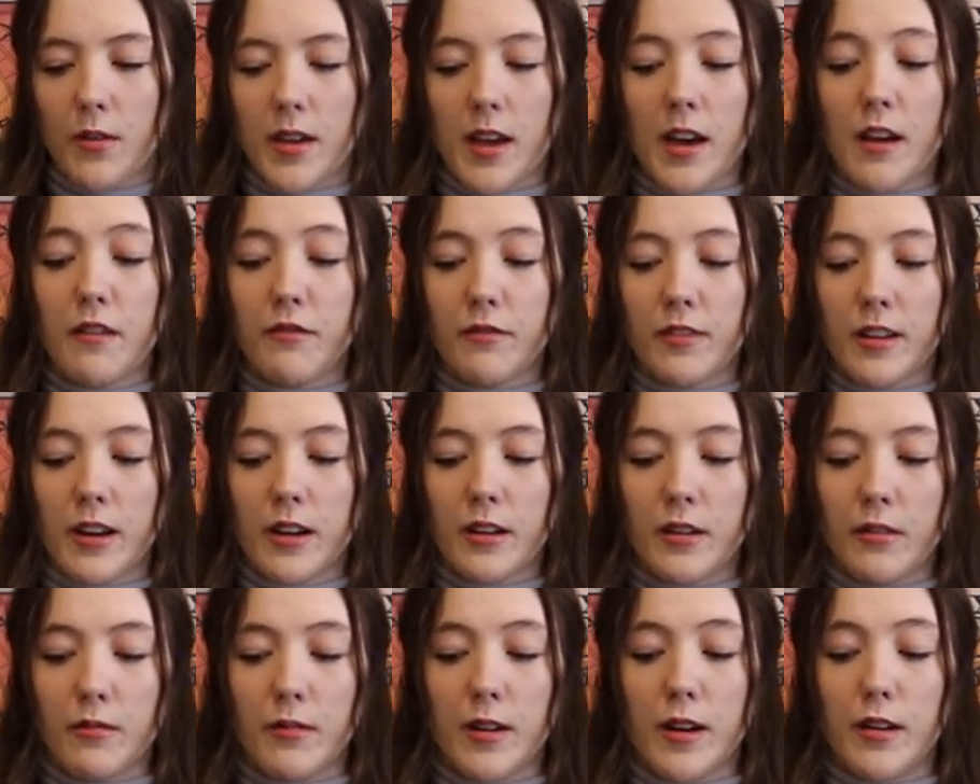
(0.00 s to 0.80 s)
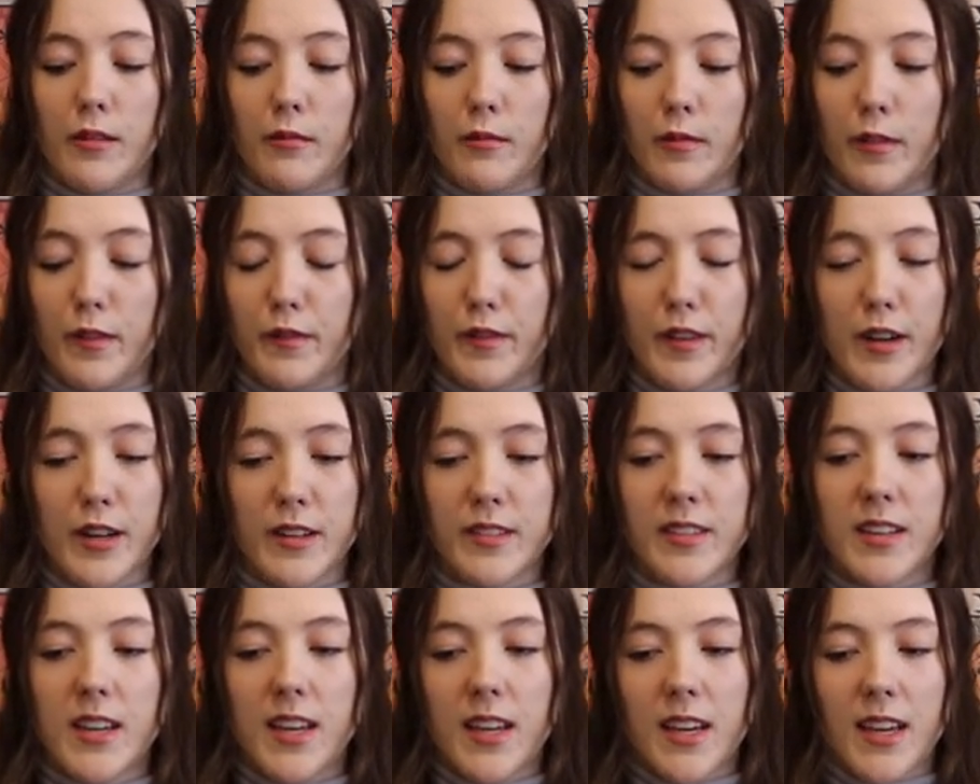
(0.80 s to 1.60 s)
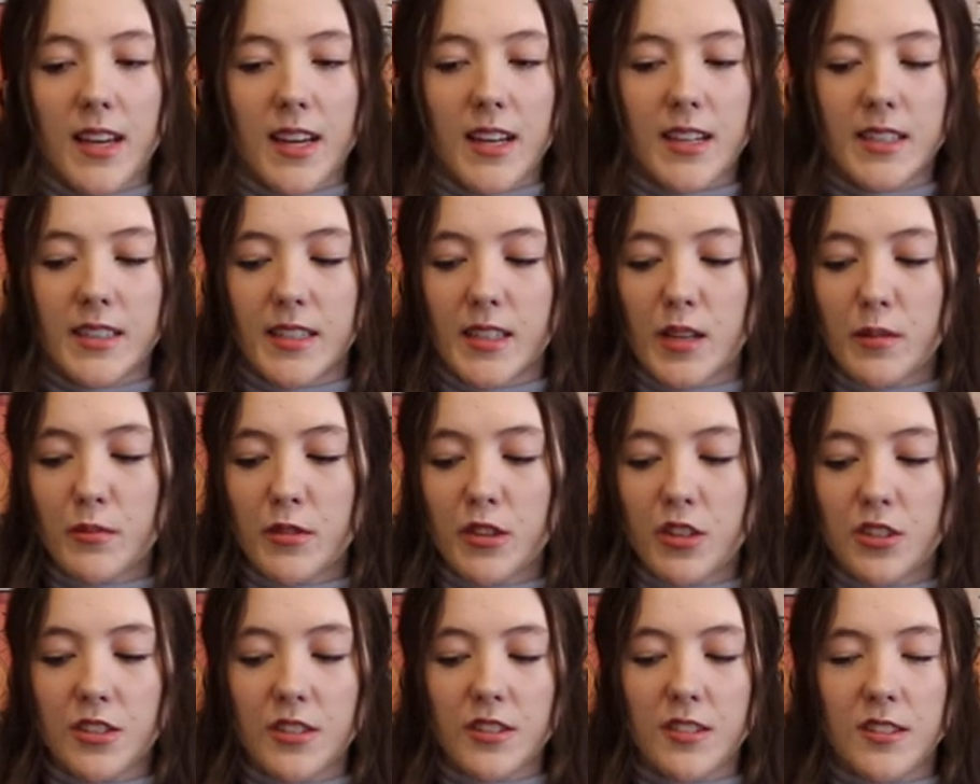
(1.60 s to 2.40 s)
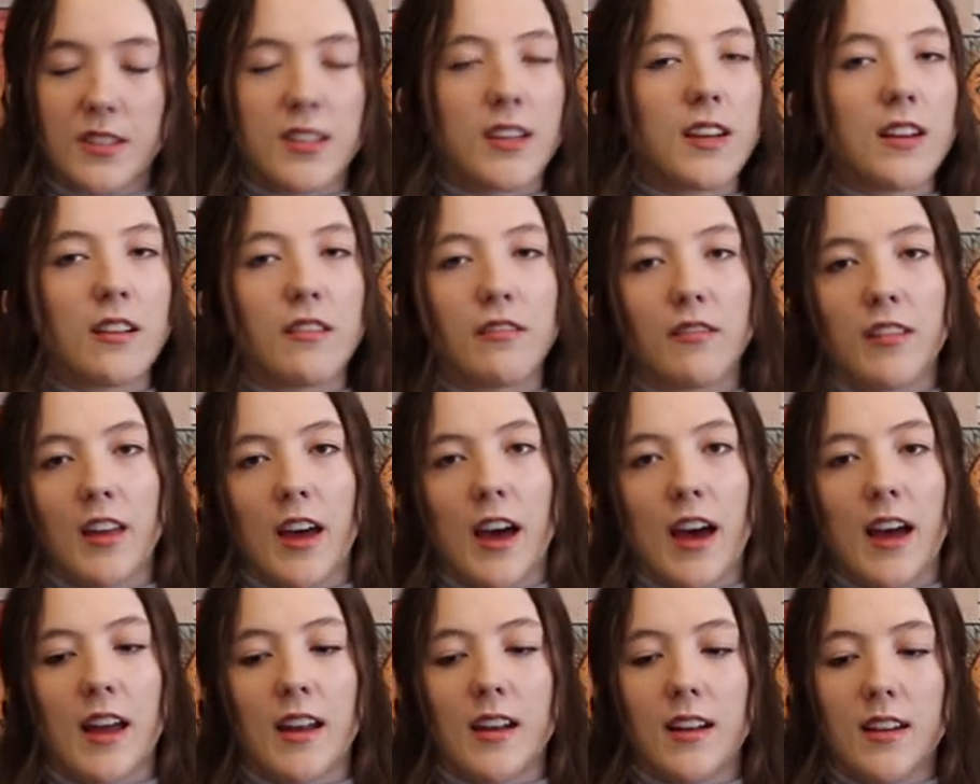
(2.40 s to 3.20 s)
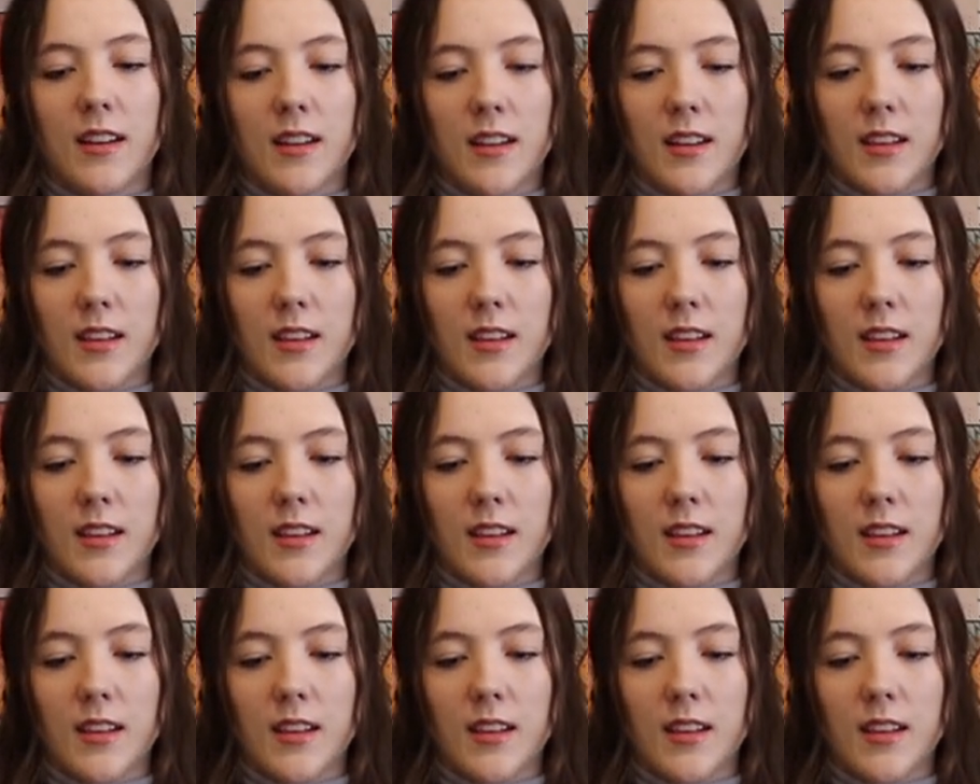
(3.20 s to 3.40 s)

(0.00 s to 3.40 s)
We have round and round in reverse, and someone's just sick of that.